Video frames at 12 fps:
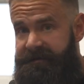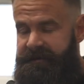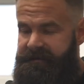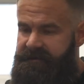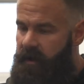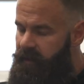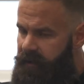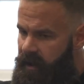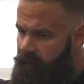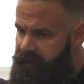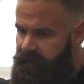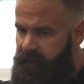See, it's not when we
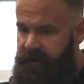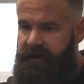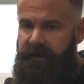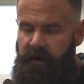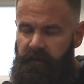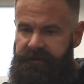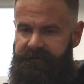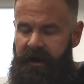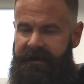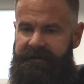open and when we close, right?